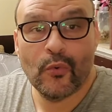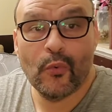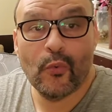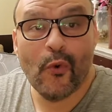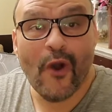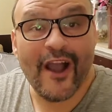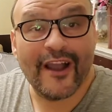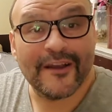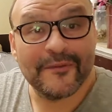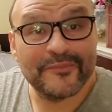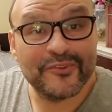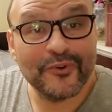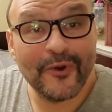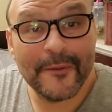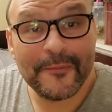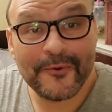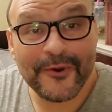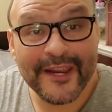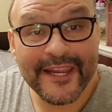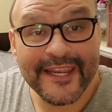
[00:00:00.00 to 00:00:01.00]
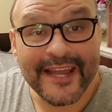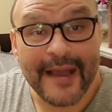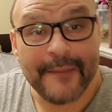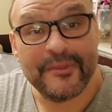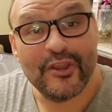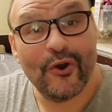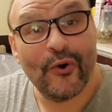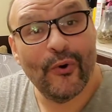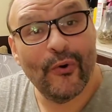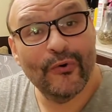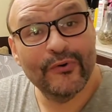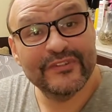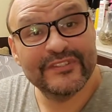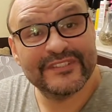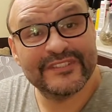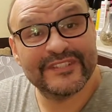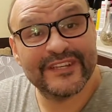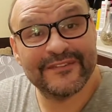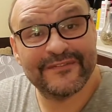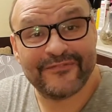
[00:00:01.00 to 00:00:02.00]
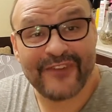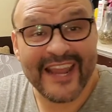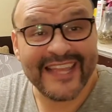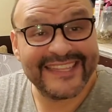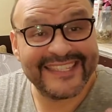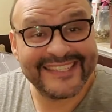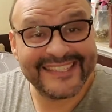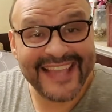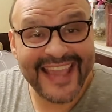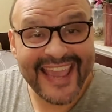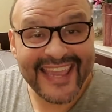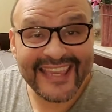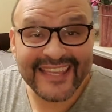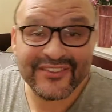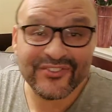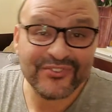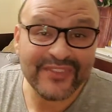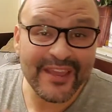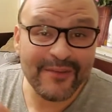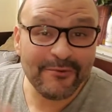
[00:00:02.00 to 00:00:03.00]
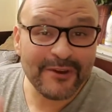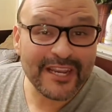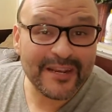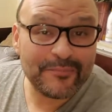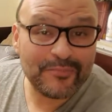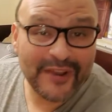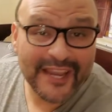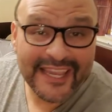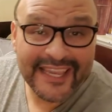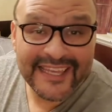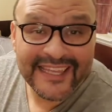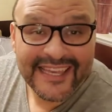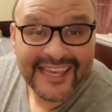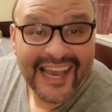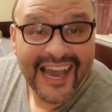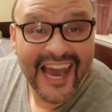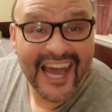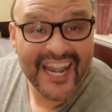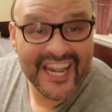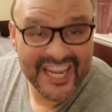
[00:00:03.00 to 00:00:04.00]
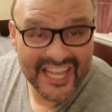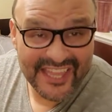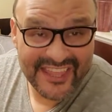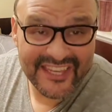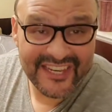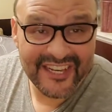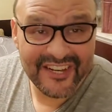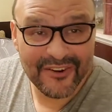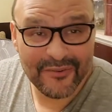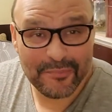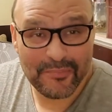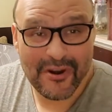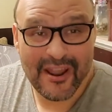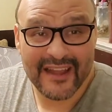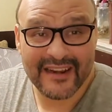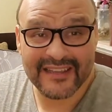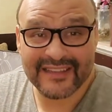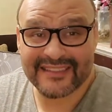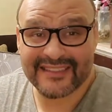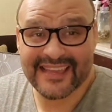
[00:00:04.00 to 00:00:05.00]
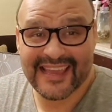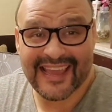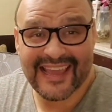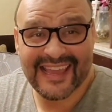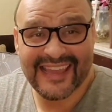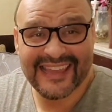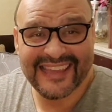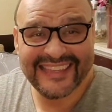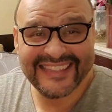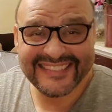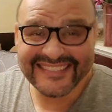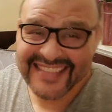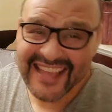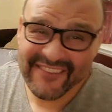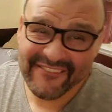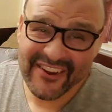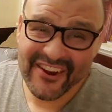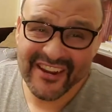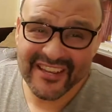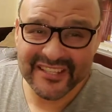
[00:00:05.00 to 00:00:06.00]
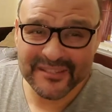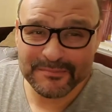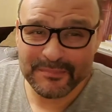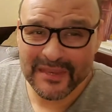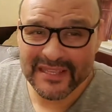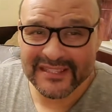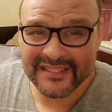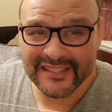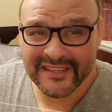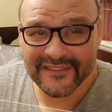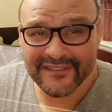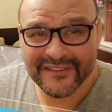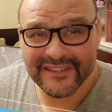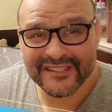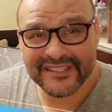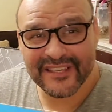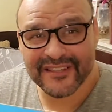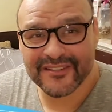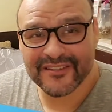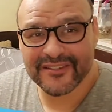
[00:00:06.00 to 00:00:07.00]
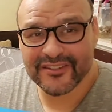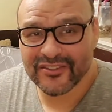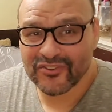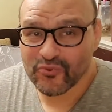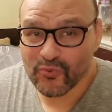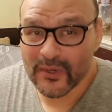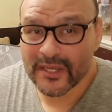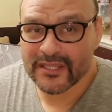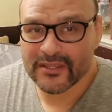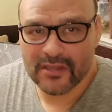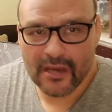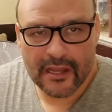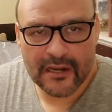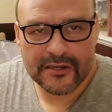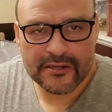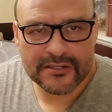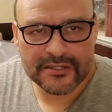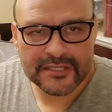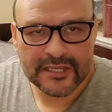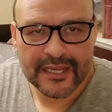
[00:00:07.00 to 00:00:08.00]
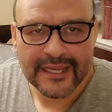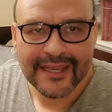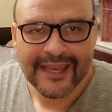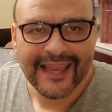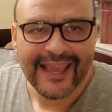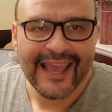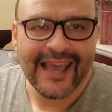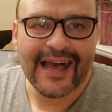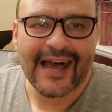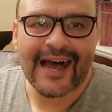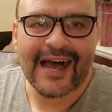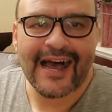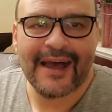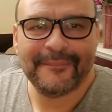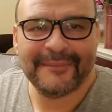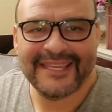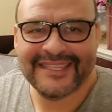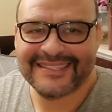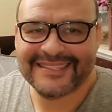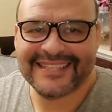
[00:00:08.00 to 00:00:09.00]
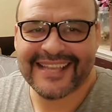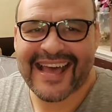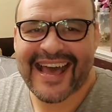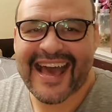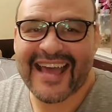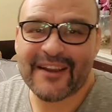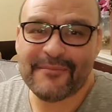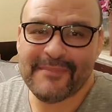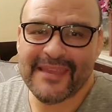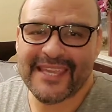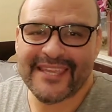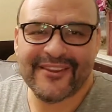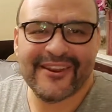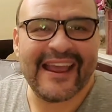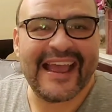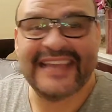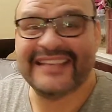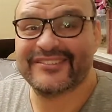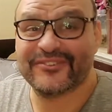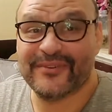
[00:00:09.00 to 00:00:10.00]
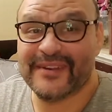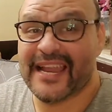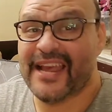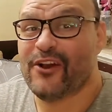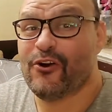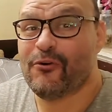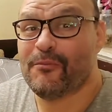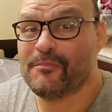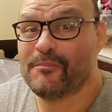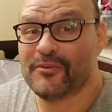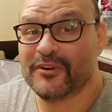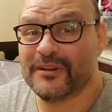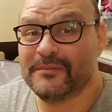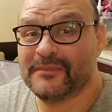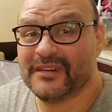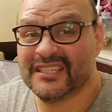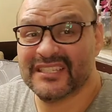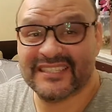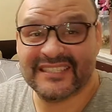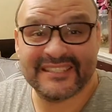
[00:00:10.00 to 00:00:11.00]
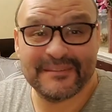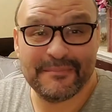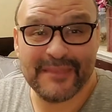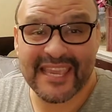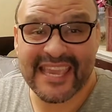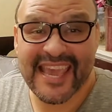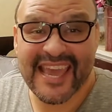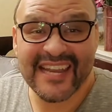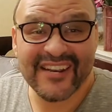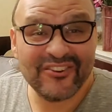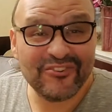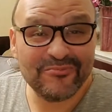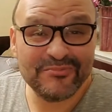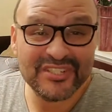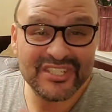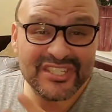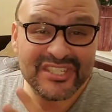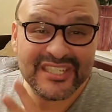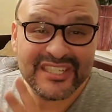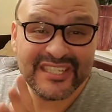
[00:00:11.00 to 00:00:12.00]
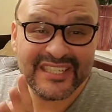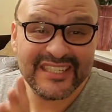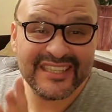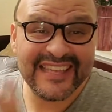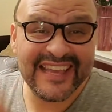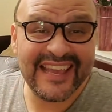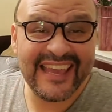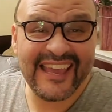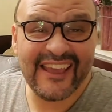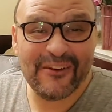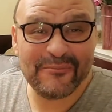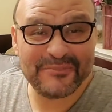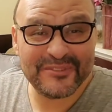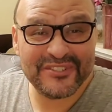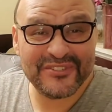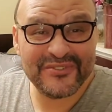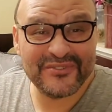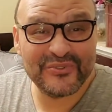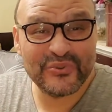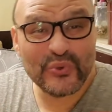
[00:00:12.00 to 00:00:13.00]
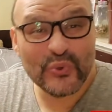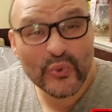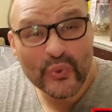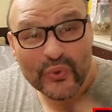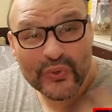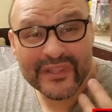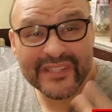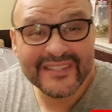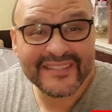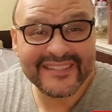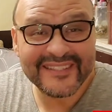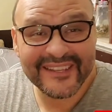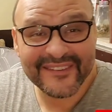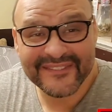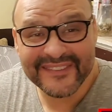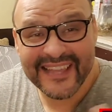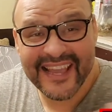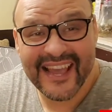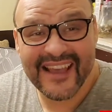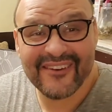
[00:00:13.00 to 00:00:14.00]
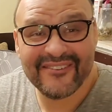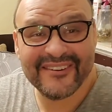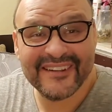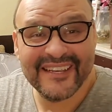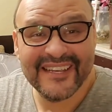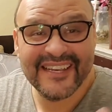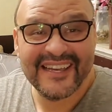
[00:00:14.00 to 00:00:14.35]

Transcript: Welcome to Upgrade. I'm your host, Frank the Tank, and today we're gonna bring another little product that it's not very expensive. It's under the twenty dollars. Um, it's how to make your ice cream at home, pretty much. It's a mechanical machine that helps you cool the stuff down.